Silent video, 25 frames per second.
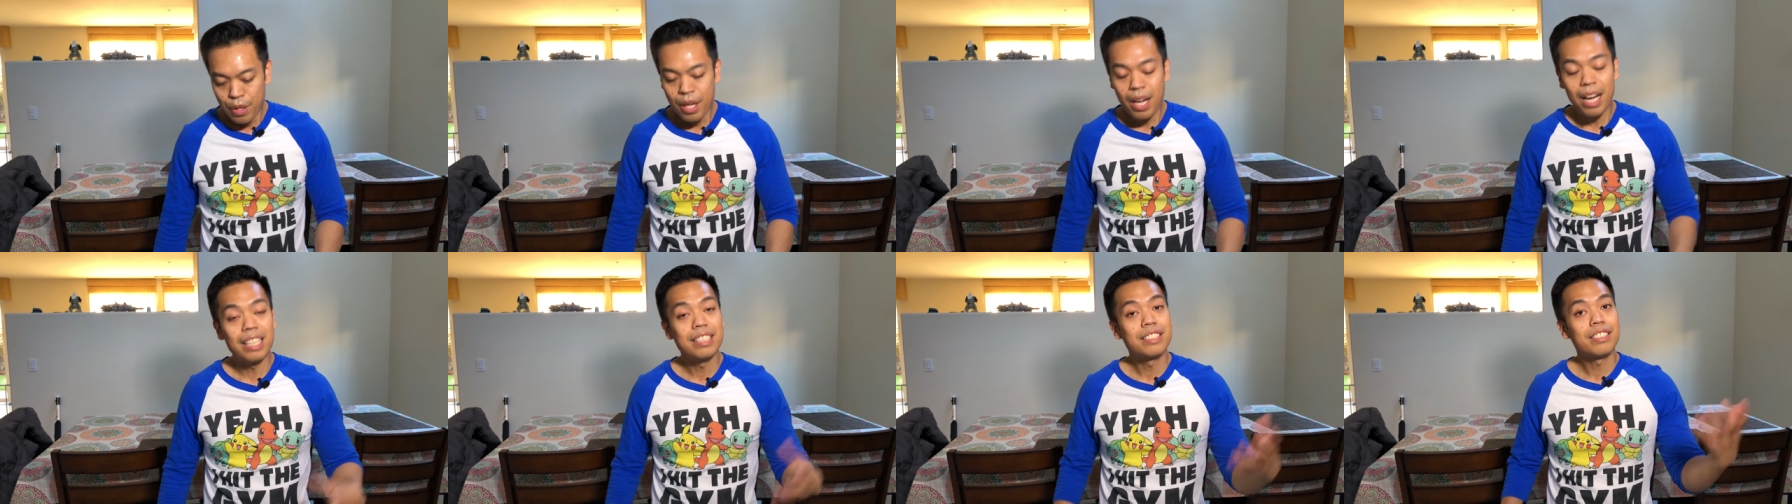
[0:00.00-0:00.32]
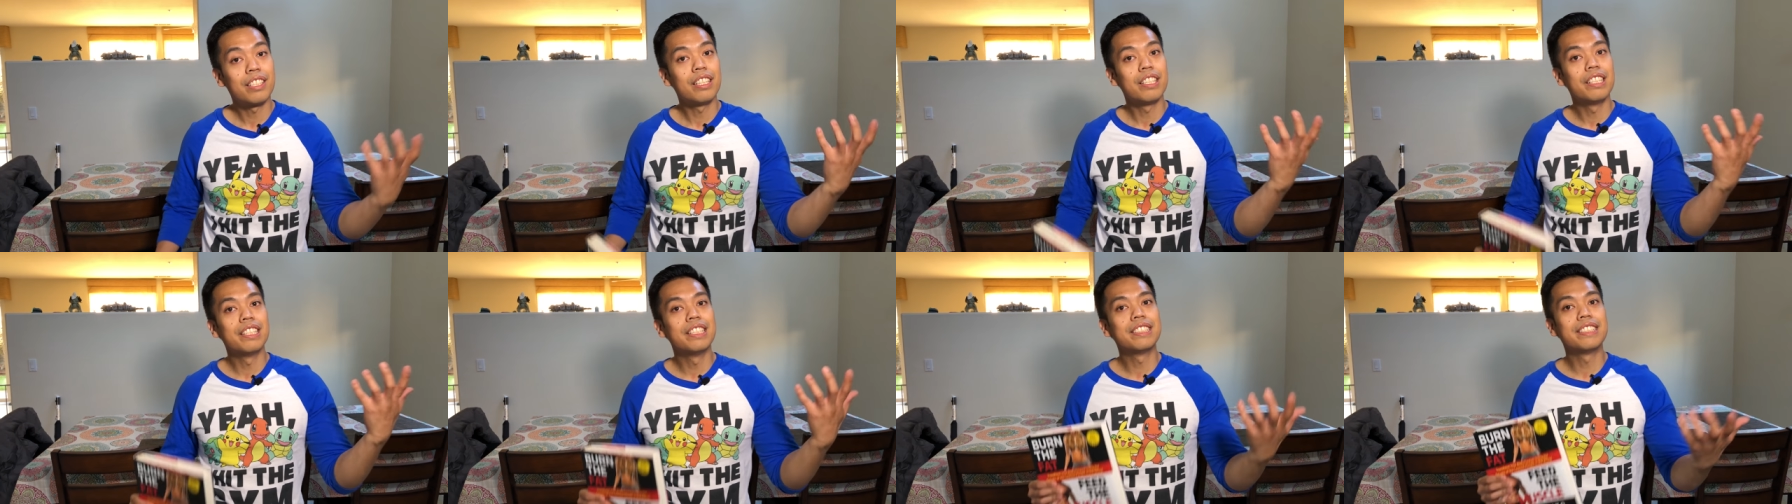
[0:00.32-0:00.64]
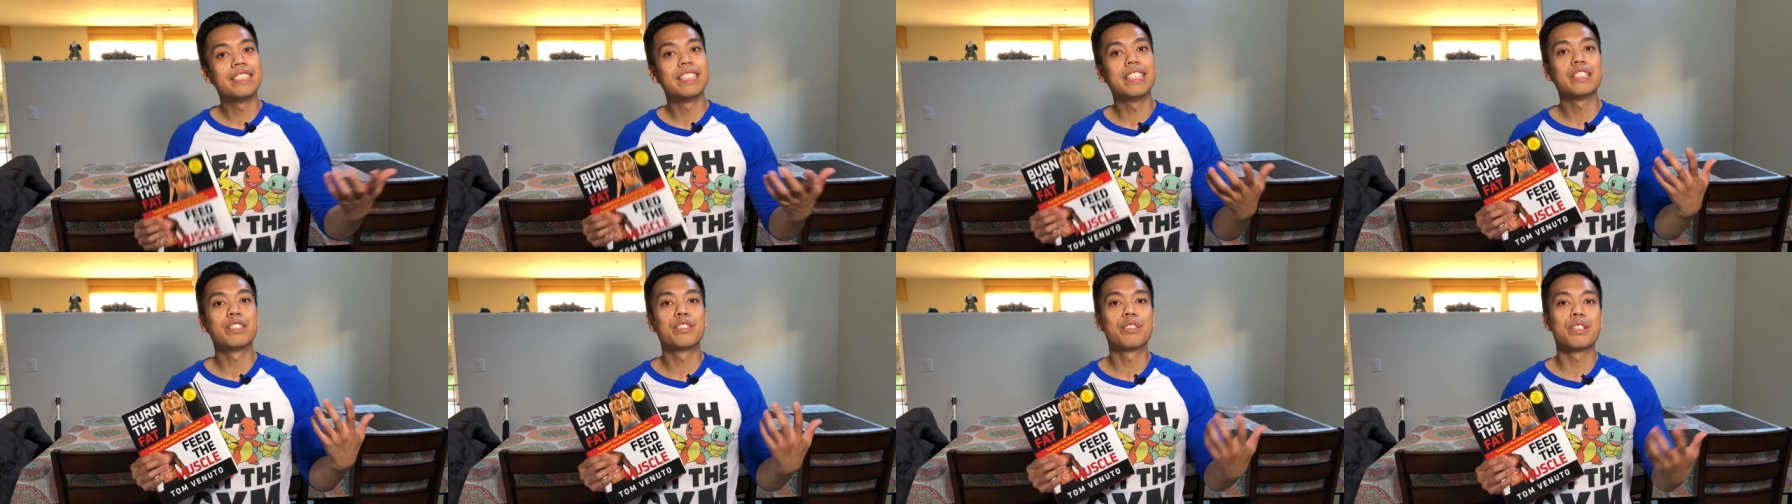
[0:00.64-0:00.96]
I started
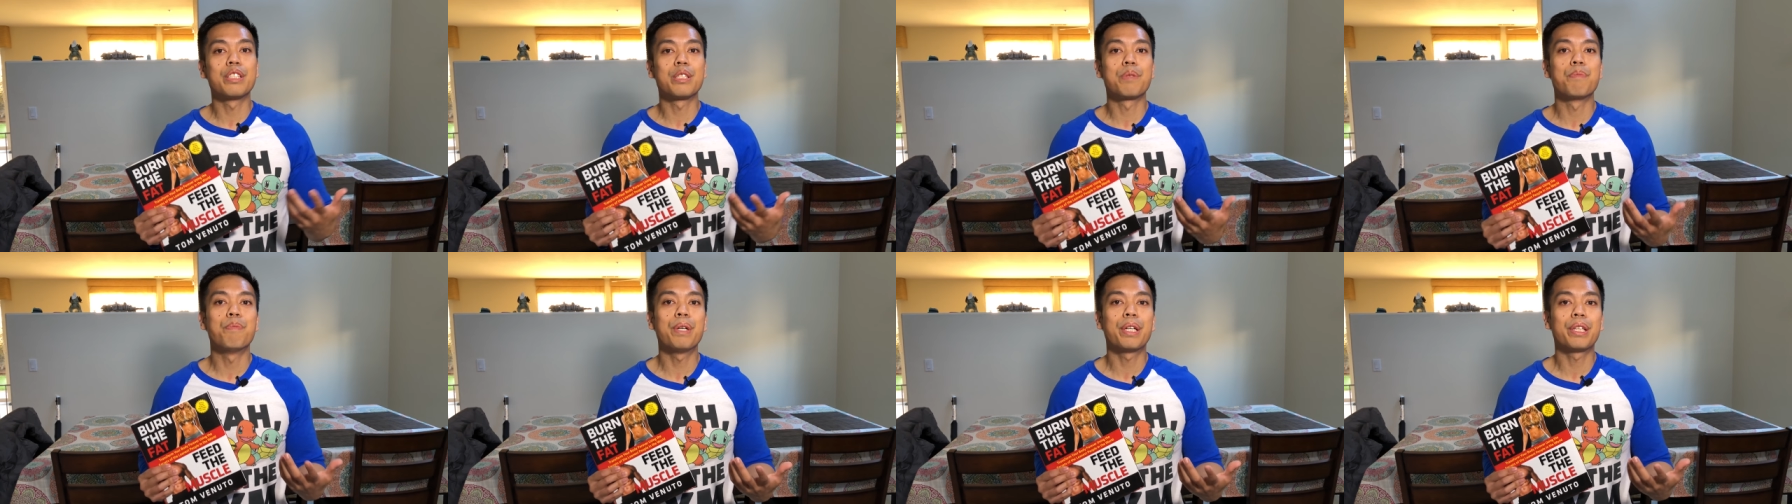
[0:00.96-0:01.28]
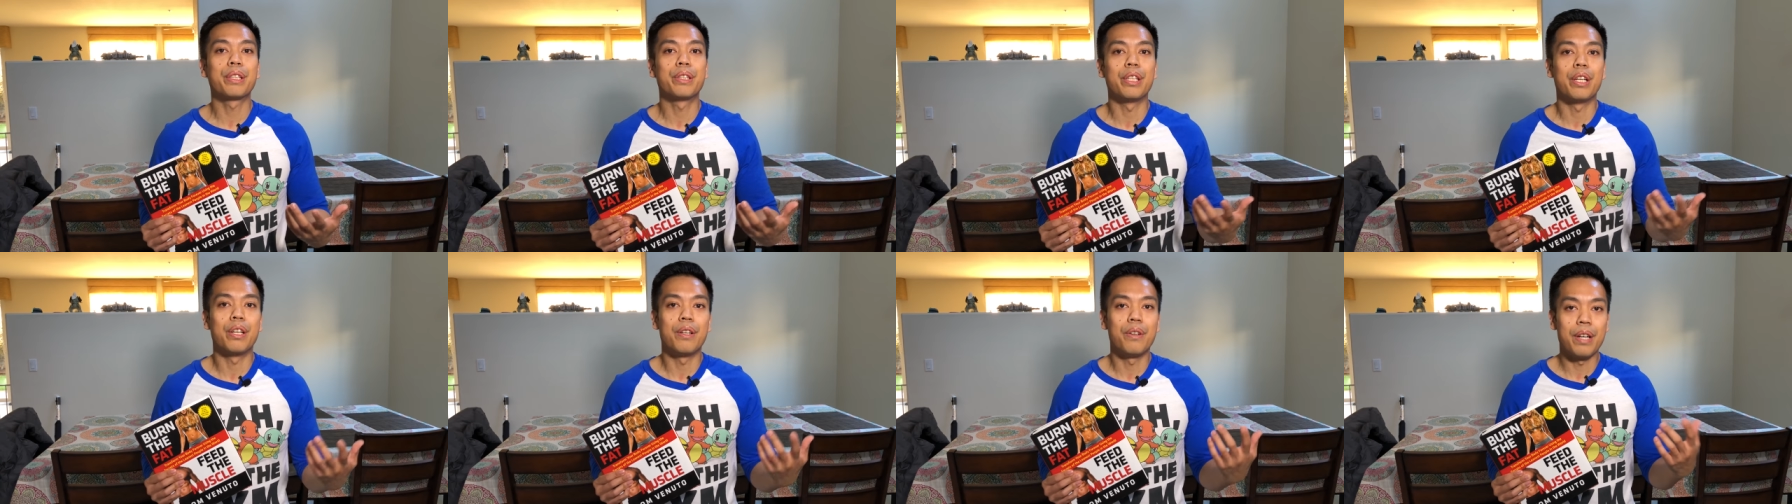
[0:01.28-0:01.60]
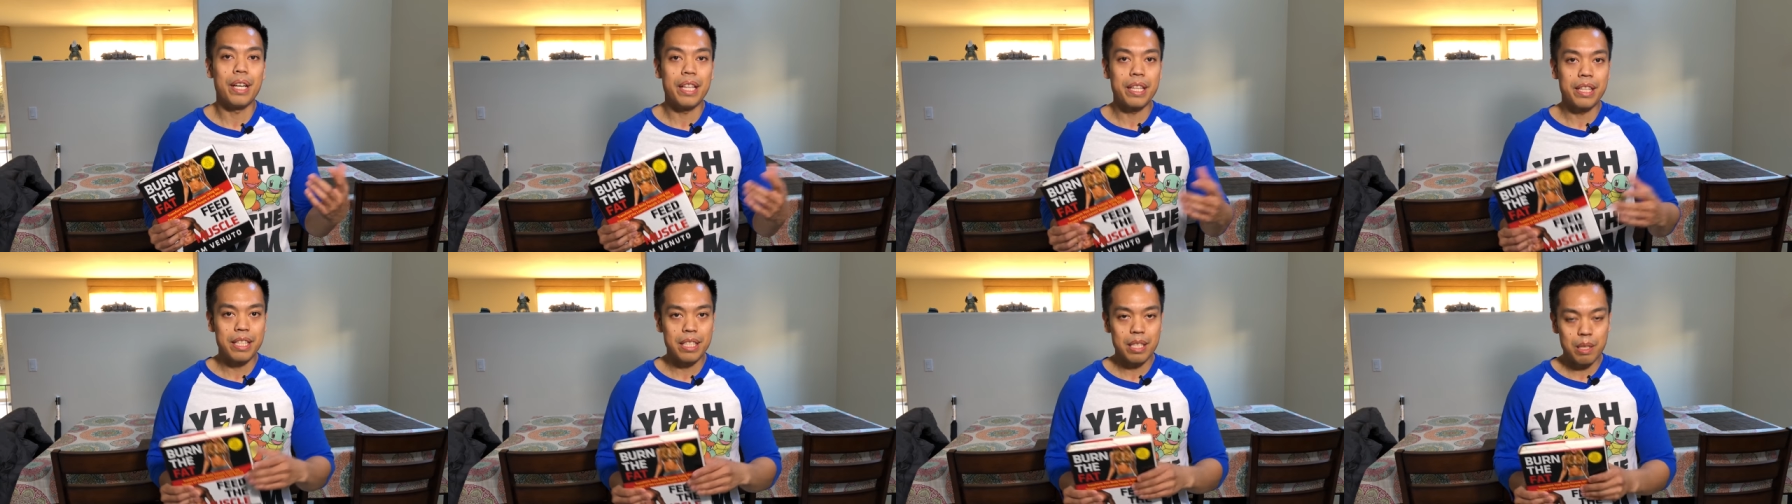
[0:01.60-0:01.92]
listening to this book though,
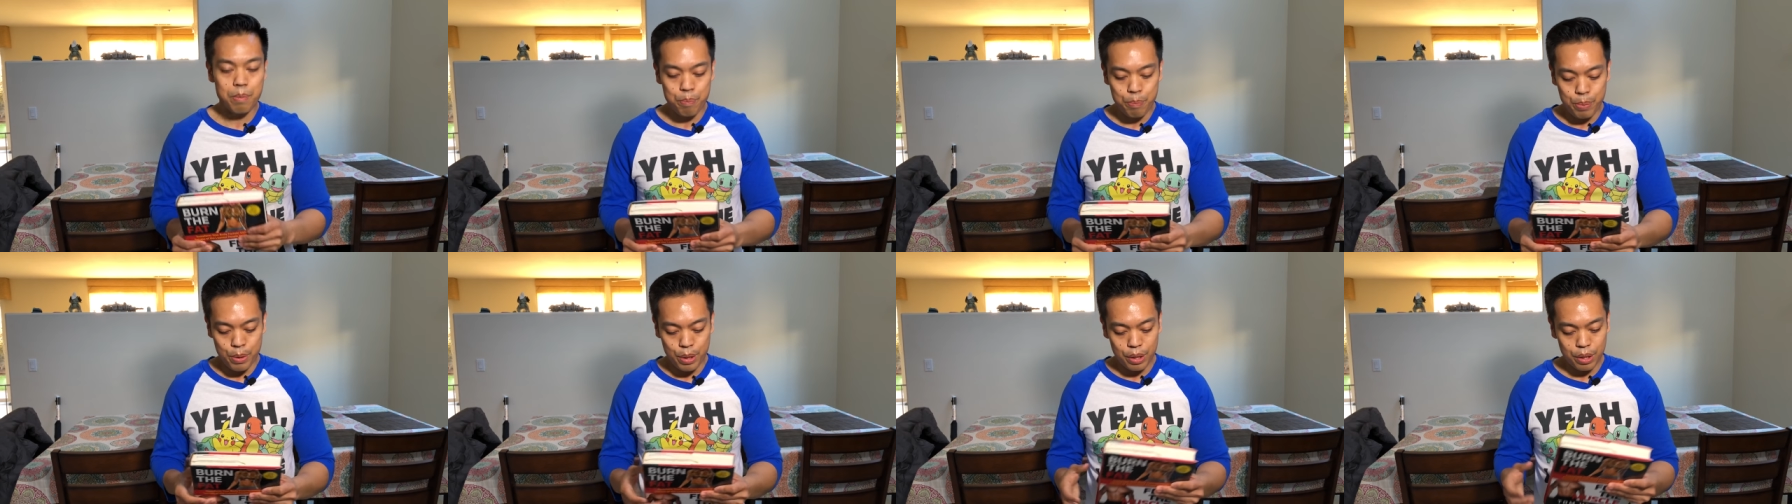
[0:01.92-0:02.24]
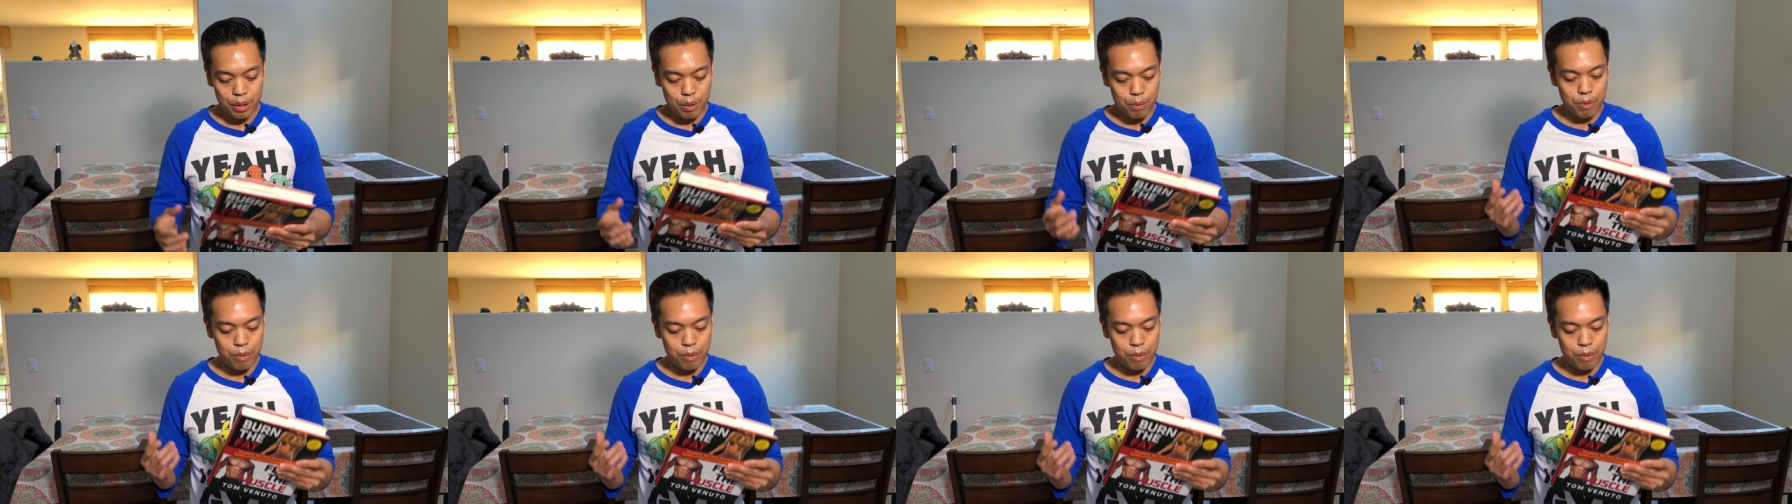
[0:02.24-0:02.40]
and this book